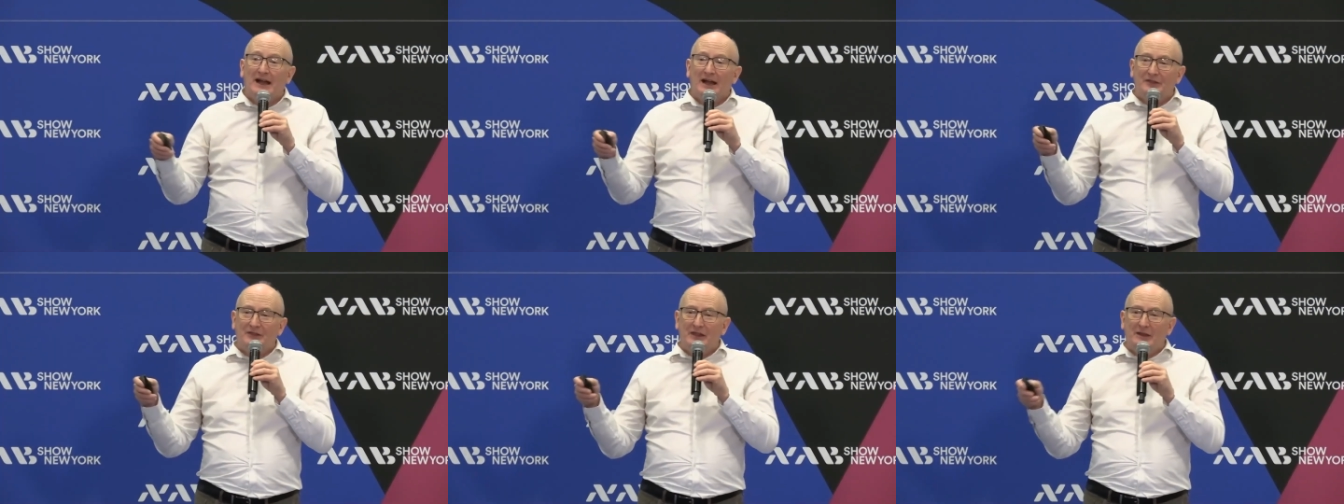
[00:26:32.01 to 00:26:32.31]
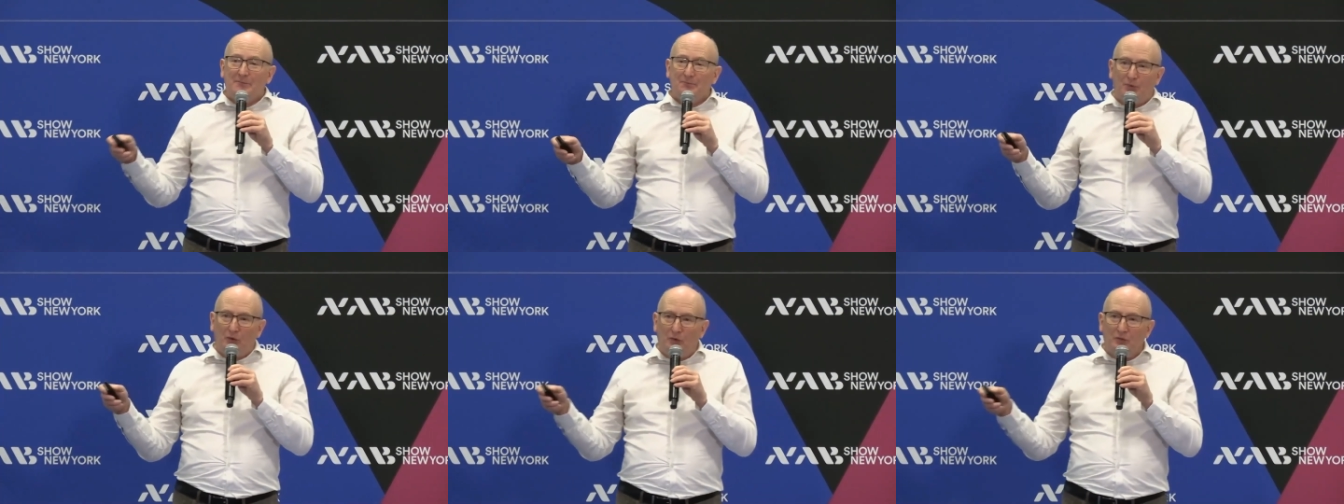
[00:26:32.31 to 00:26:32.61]
And
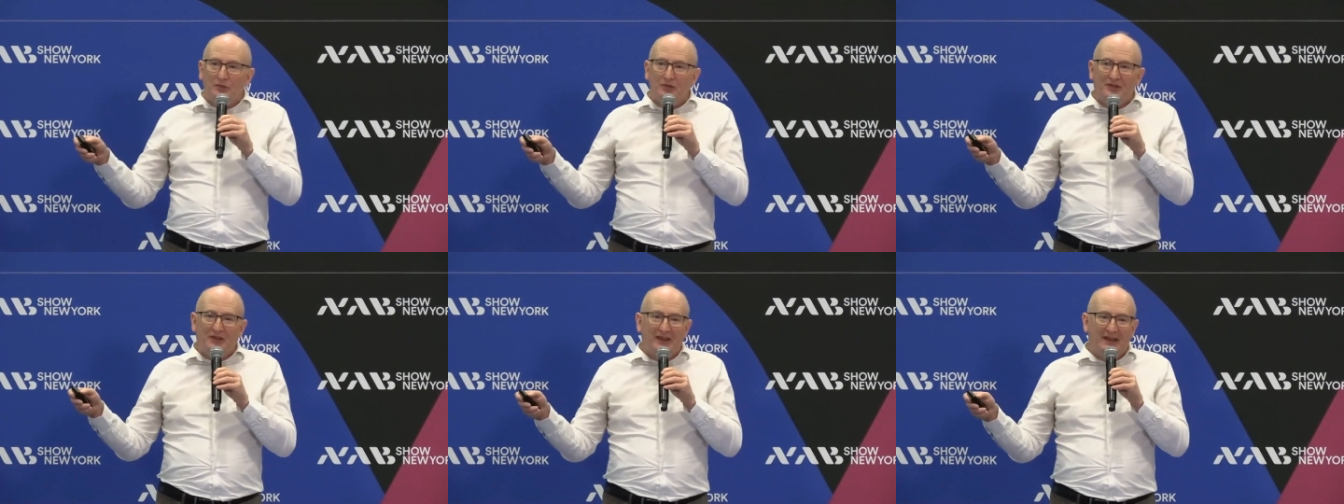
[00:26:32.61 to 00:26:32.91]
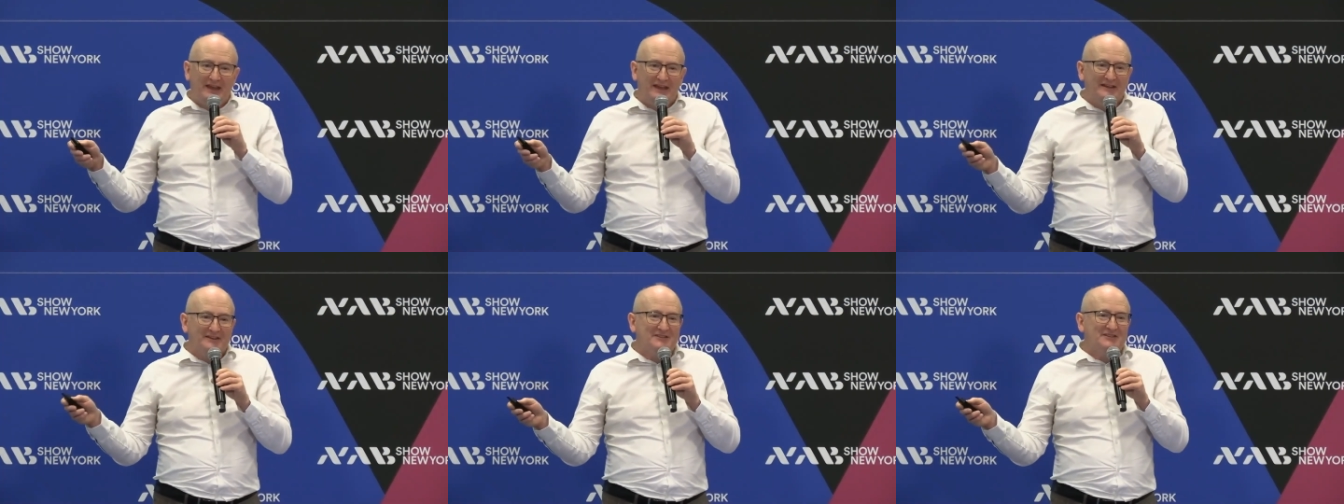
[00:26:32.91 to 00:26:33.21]
the important
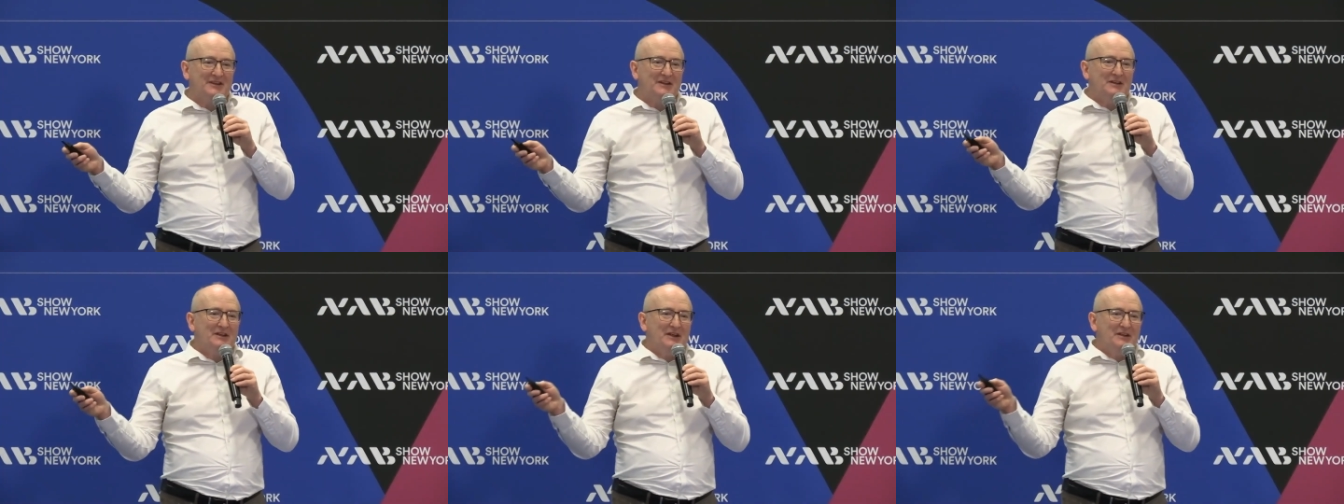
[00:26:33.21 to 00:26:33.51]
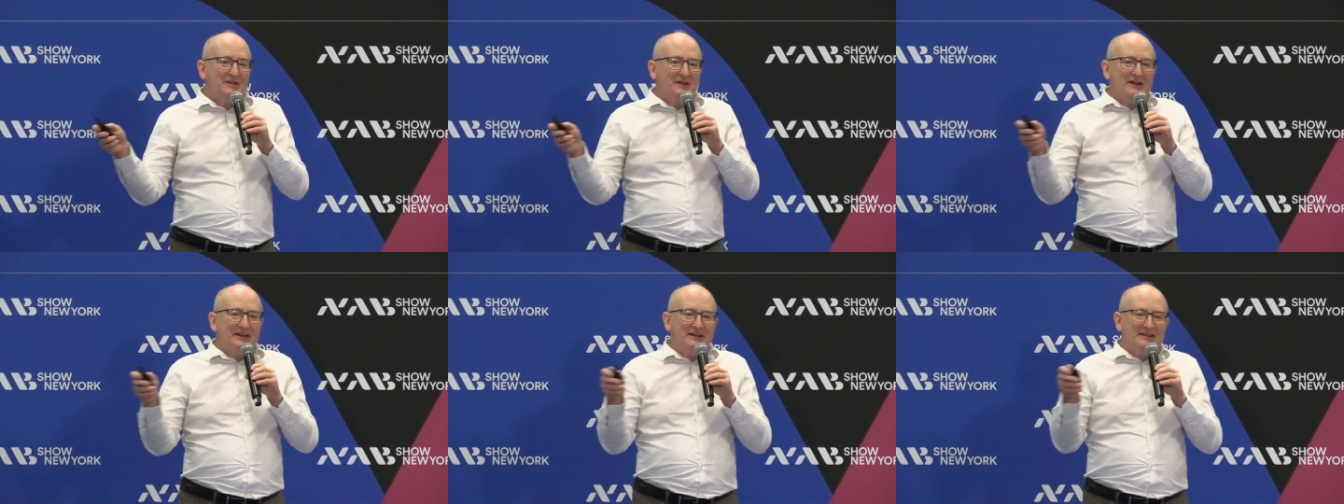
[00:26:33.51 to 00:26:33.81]
thing is
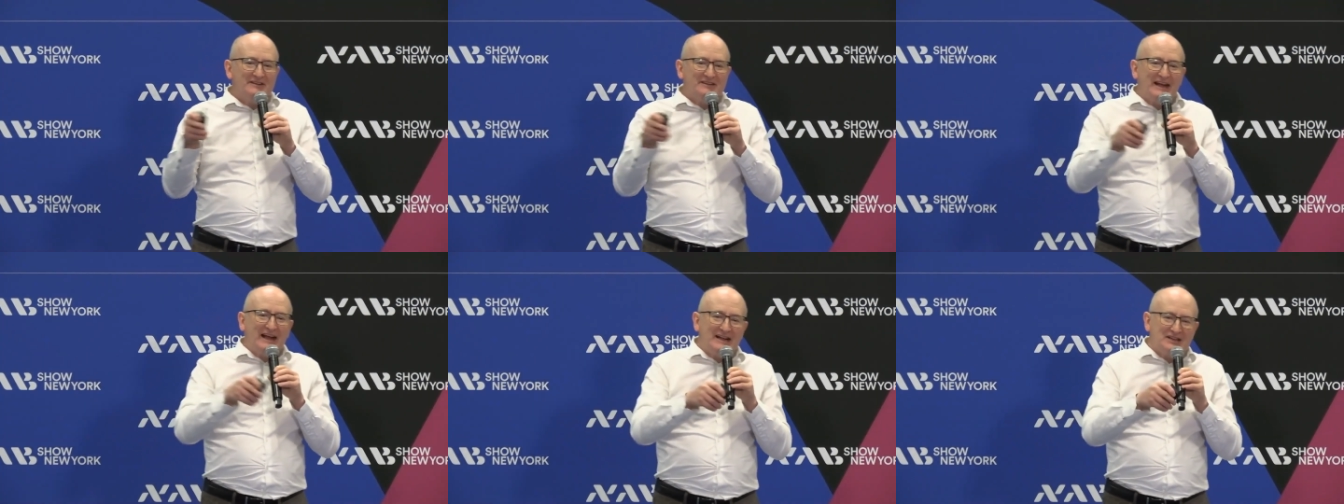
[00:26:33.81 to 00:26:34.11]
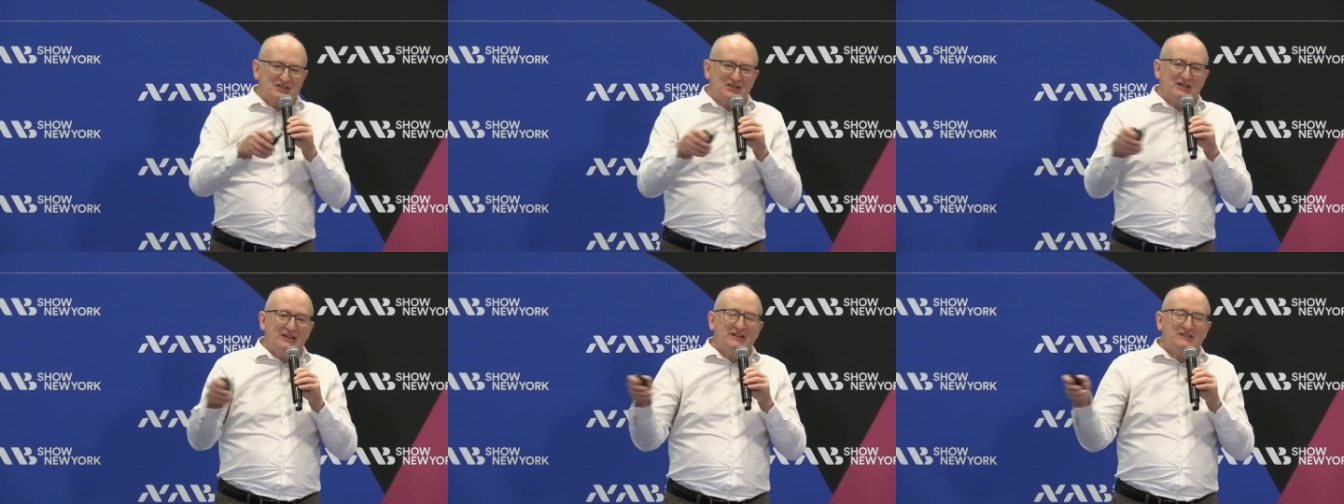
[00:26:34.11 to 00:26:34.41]
that it's
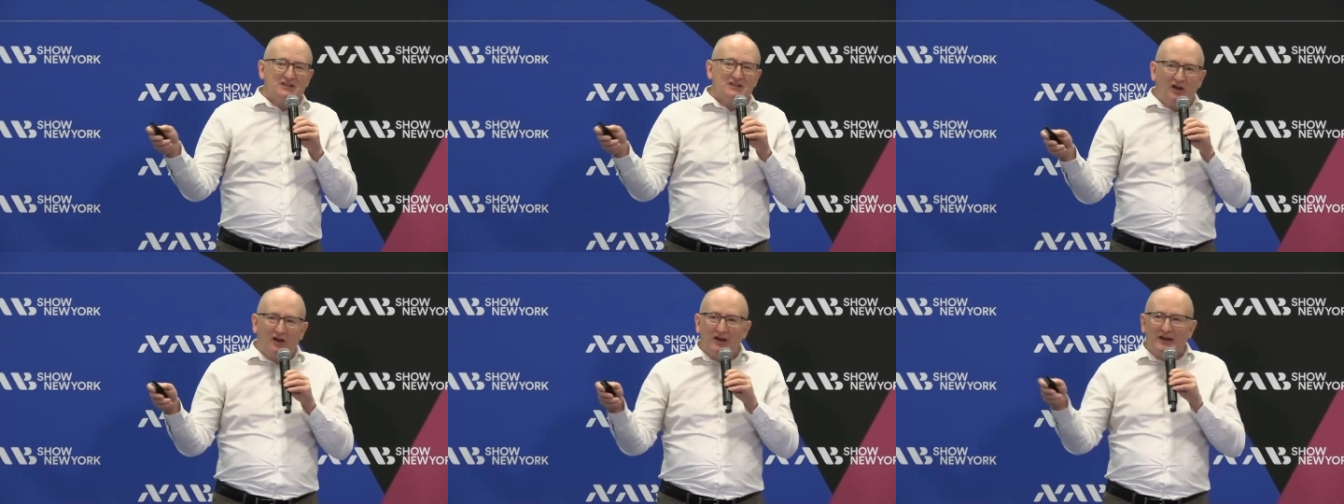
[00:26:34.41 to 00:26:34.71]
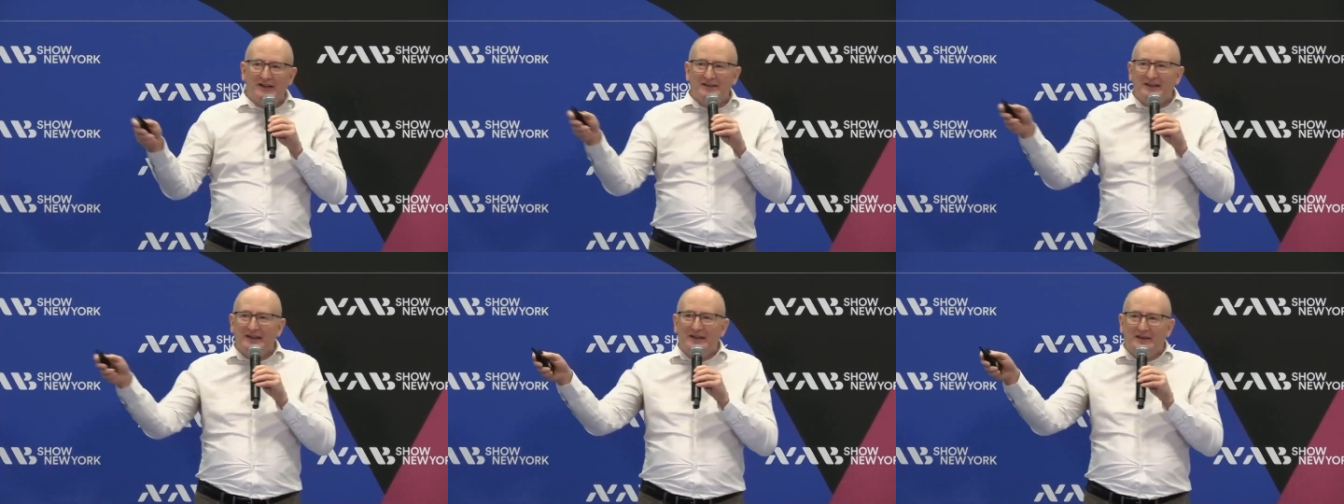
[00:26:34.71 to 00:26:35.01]
actually
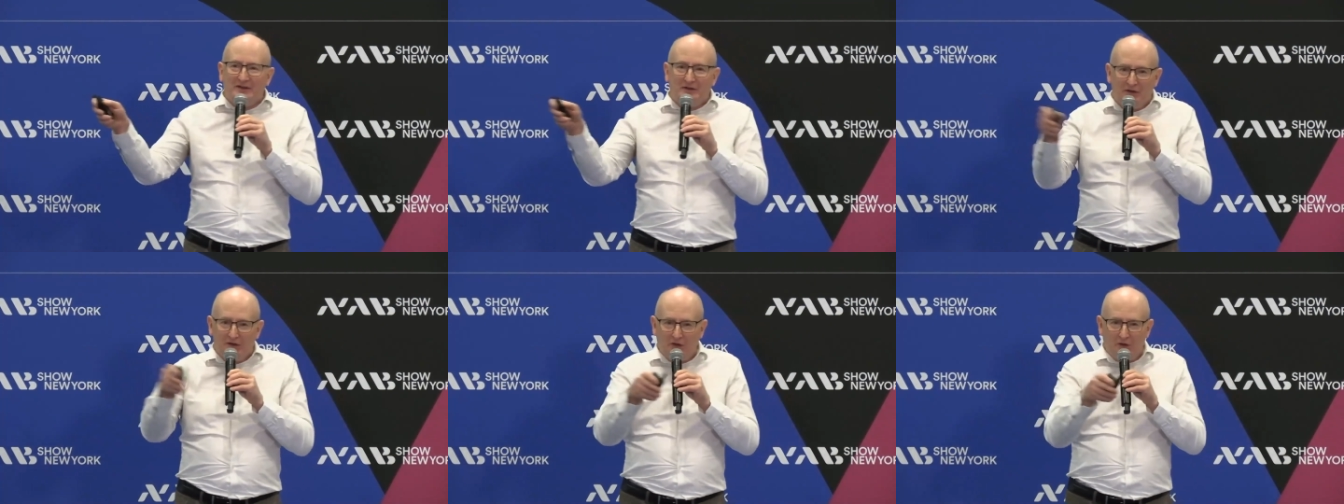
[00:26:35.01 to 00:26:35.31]
tied in